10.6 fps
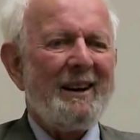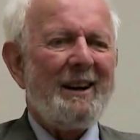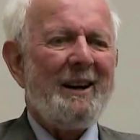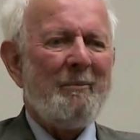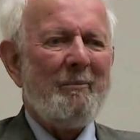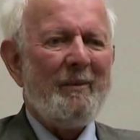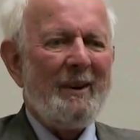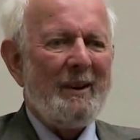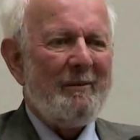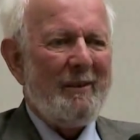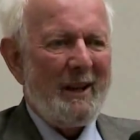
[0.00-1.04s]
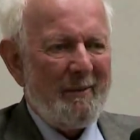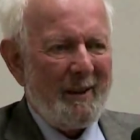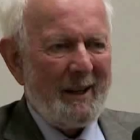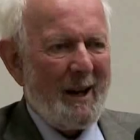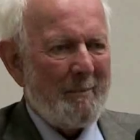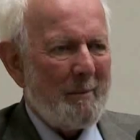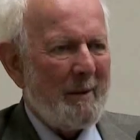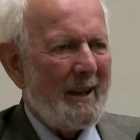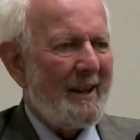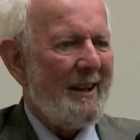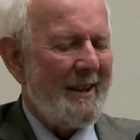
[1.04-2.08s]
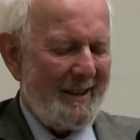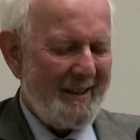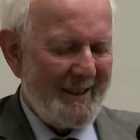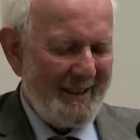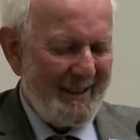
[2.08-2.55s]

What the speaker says: I'm very, very happy being here.